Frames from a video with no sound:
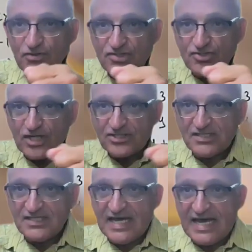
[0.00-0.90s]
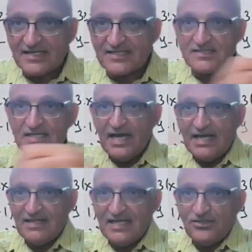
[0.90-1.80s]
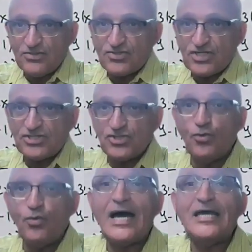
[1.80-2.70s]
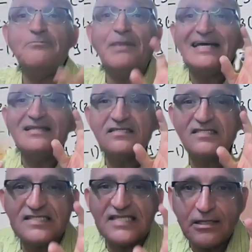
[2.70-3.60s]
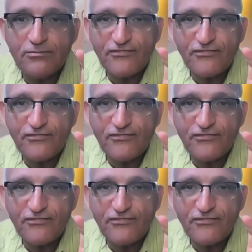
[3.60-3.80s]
you stretch the x and then you stretch the y by the same